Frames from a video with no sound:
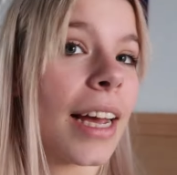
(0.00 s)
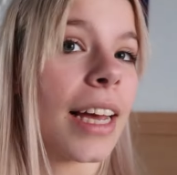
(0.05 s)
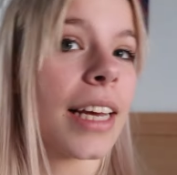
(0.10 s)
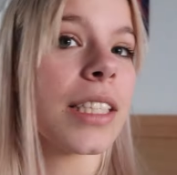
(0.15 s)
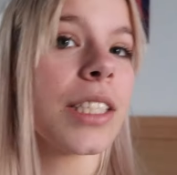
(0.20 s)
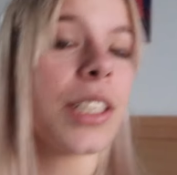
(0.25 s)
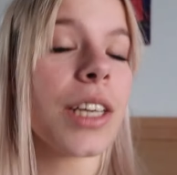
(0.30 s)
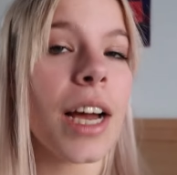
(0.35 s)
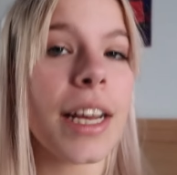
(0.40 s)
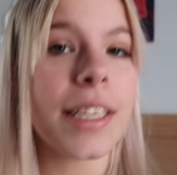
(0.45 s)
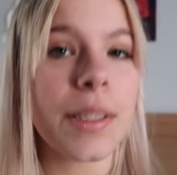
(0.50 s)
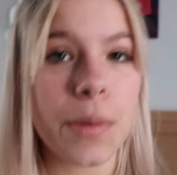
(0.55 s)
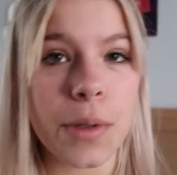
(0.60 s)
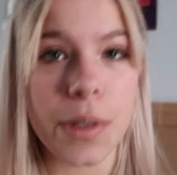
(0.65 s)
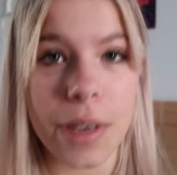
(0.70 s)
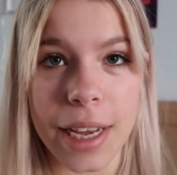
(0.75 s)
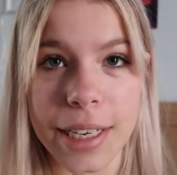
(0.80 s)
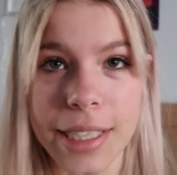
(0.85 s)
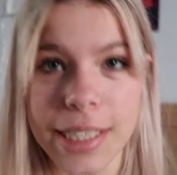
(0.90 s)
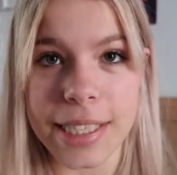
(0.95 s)
I guess you guys will
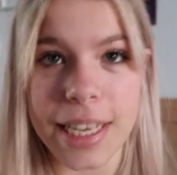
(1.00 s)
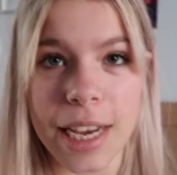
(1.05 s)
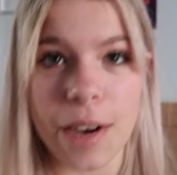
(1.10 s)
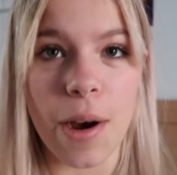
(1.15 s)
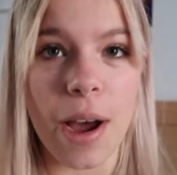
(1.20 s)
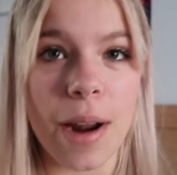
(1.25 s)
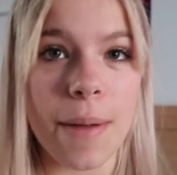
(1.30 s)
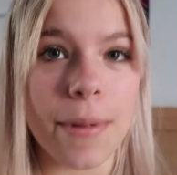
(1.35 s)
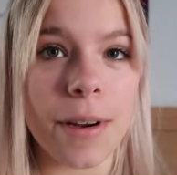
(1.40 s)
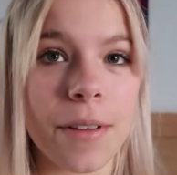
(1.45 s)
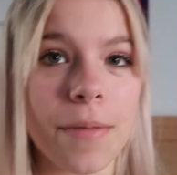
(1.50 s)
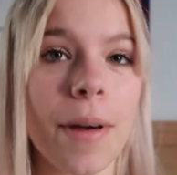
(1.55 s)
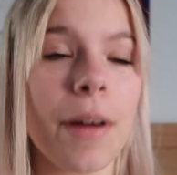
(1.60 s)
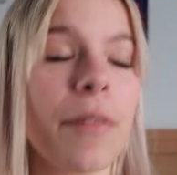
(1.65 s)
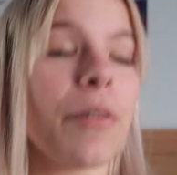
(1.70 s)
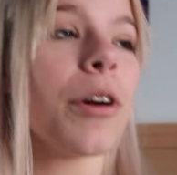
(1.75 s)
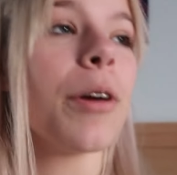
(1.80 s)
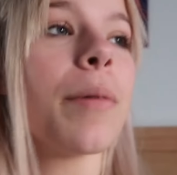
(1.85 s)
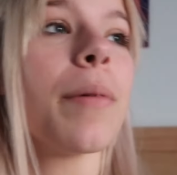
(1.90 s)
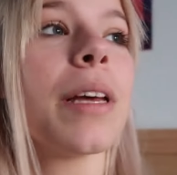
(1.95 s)
get to see quite a bit of my
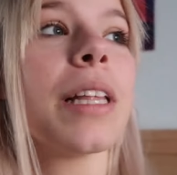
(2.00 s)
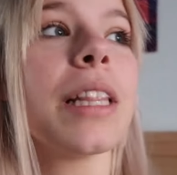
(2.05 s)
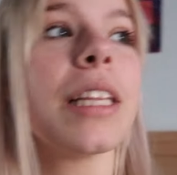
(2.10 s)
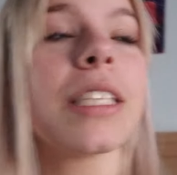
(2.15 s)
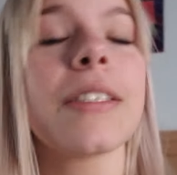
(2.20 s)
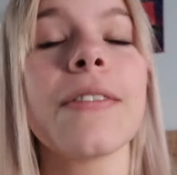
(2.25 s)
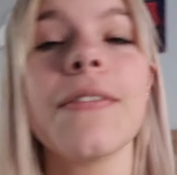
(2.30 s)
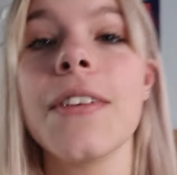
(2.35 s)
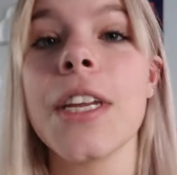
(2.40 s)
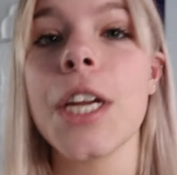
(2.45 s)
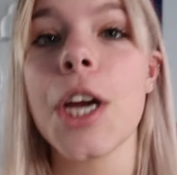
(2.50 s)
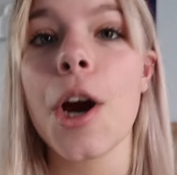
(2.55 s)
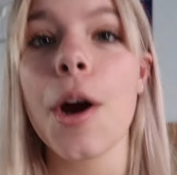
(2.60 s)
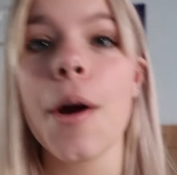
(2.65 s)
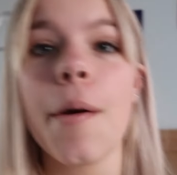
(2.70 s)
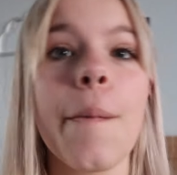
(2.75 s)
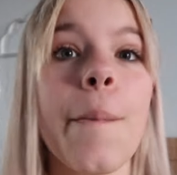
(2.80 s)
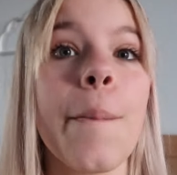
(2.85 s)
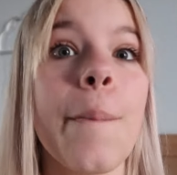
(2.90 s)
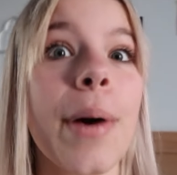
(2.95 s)
room in this
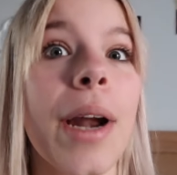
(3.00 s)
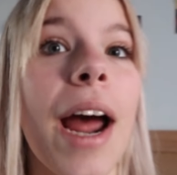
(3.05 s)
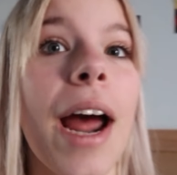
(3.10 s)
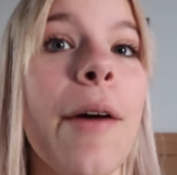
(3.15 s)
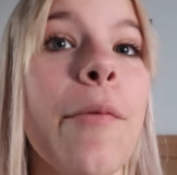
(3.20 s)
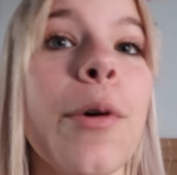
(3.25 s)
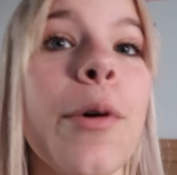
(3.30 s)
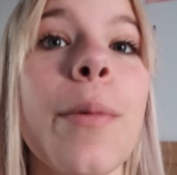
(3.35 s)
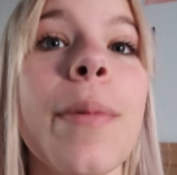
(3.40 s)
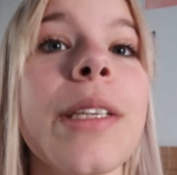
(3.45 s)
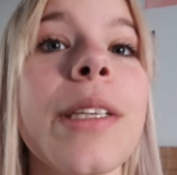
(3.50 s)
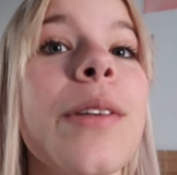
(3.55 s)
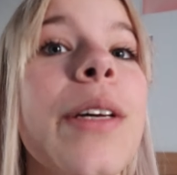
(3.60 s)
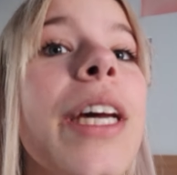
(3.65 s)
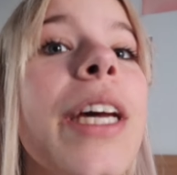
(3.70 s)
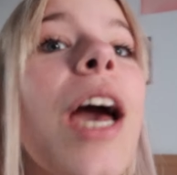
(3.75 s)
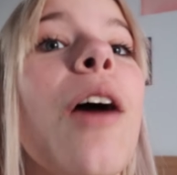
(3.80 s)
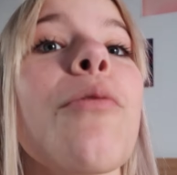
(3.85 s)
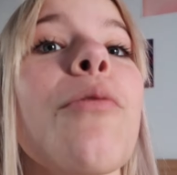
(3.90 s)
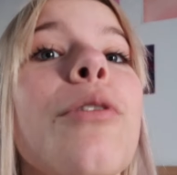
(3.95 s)
video, but I will be
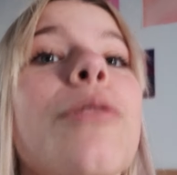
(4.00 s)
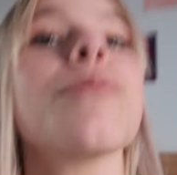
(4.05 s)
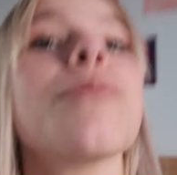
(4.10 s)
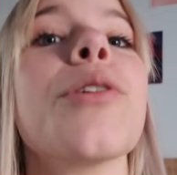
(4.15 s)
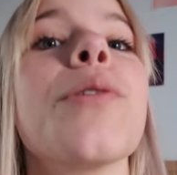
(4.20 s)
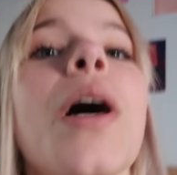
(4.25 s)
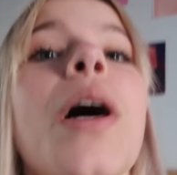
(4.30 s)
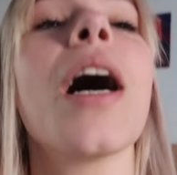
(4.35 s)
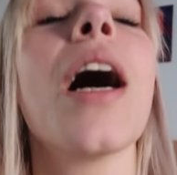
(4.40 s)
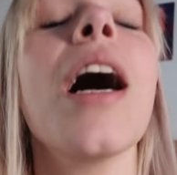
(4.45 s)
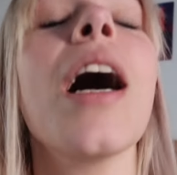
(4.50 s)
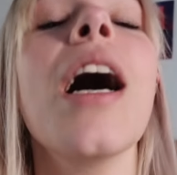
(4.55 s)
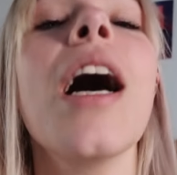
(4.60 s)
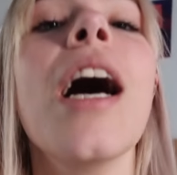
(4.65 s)
doing a room tour